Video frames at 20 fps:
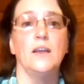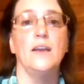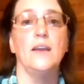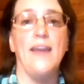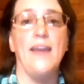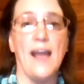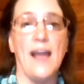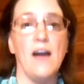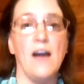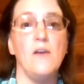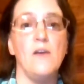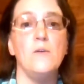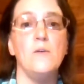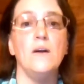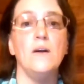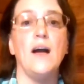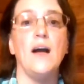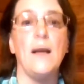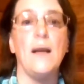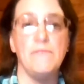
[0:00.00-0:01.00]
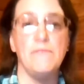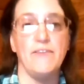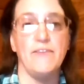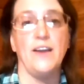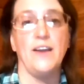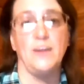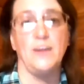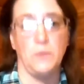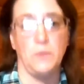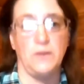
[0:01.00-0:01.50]
now I'm
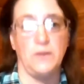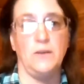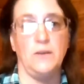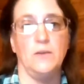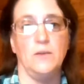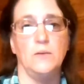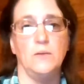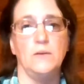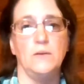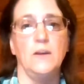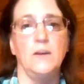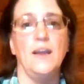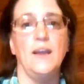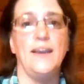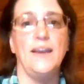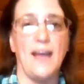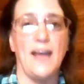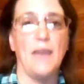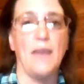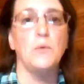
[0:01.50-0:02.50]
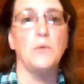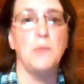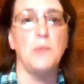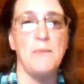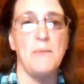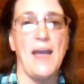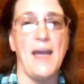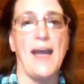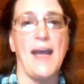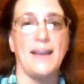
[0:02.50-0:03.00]
fighting with you and I will be
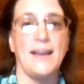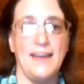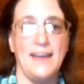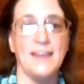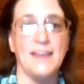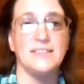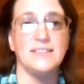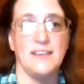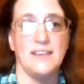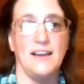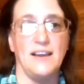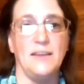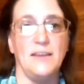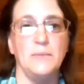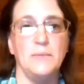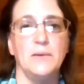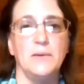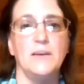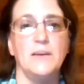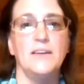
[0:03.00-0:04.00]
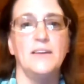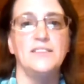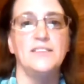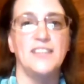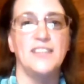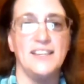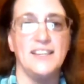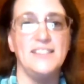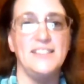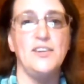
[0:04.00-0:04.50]
back next time
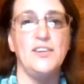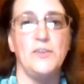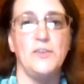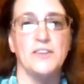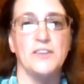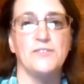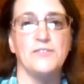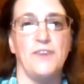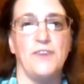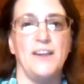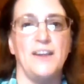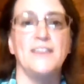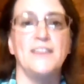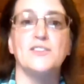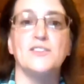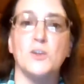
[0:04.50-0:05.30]
to continue this fight.